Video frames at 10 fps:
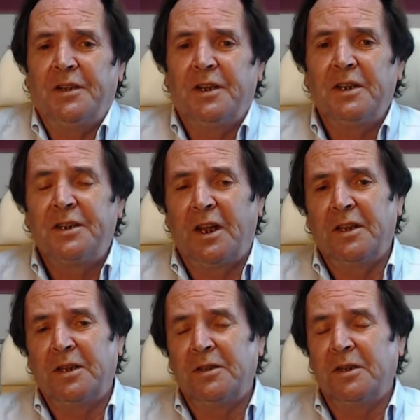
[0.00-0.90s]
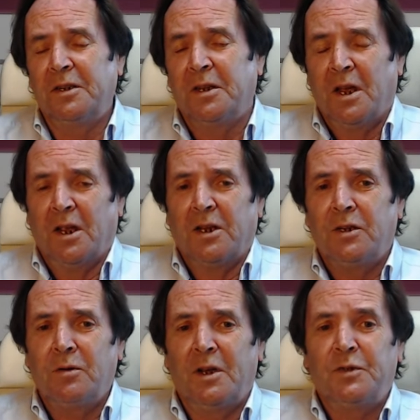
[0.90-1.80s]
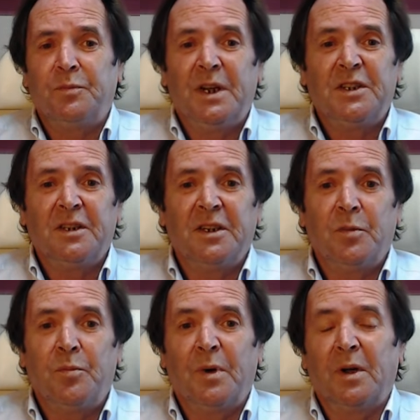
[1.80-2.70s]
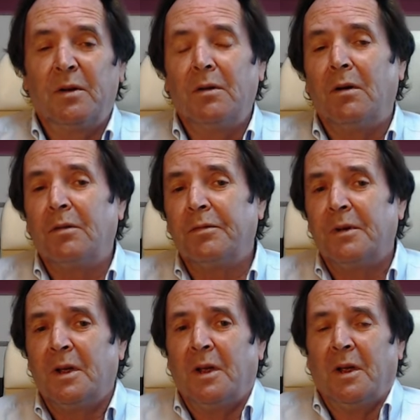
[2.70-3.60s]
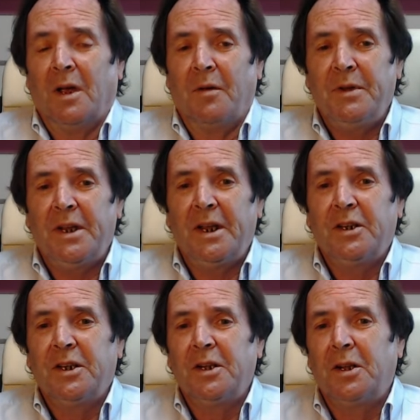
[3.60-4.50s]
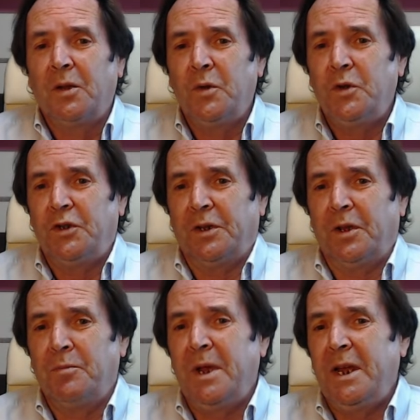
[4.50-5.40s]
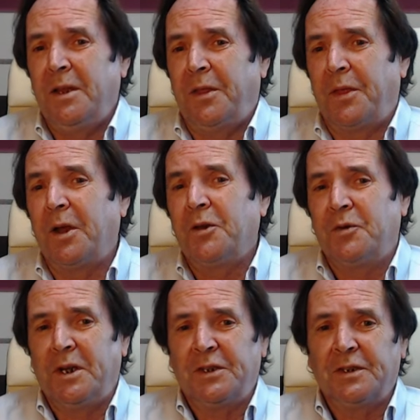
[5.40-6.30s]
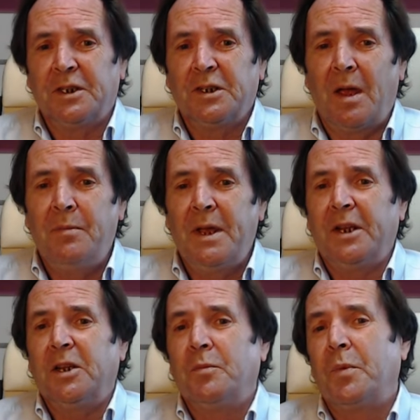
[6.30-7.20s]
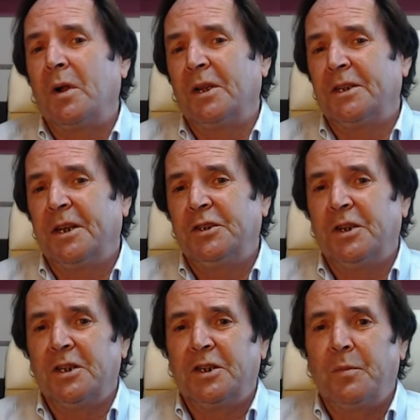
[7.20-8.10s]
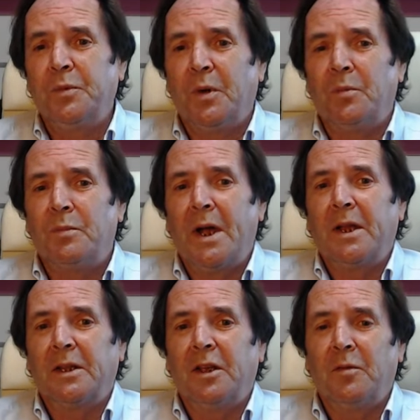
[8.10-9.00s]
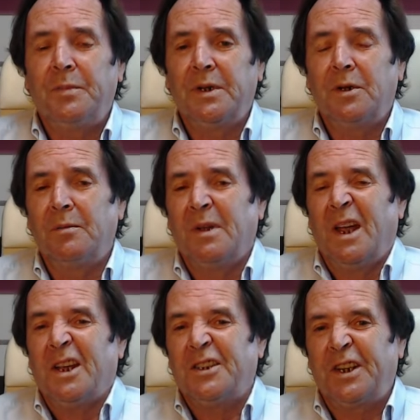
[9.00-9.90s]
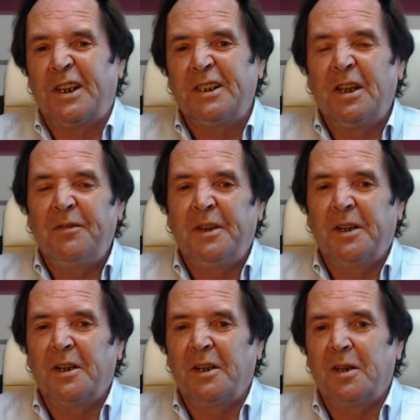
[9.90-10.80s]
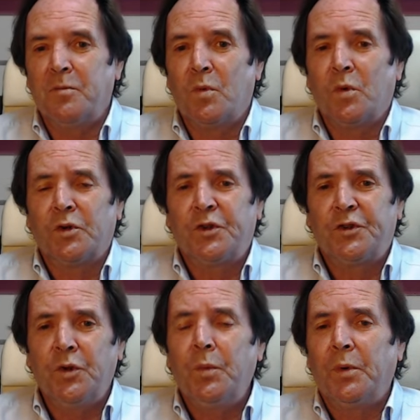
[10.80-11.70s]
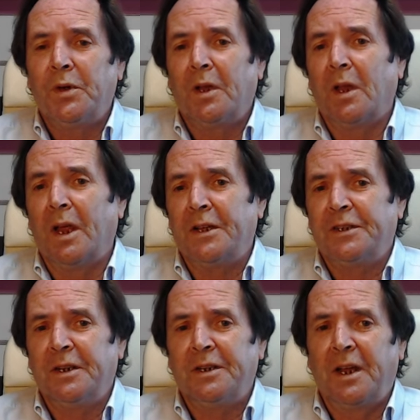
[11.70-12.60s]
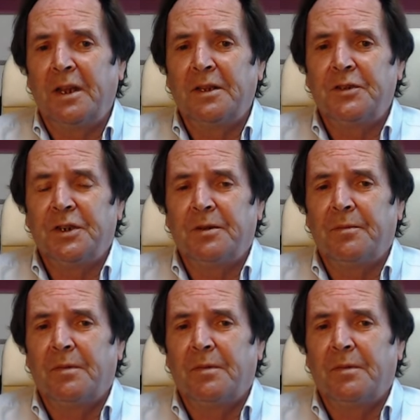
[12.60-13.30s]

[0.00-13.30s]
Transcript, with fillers: and telling the US basically to bugger off. I mean, in conclusion, the main third reason is American politicians, to put it mildly, have become significantly more stupid and less intelligent.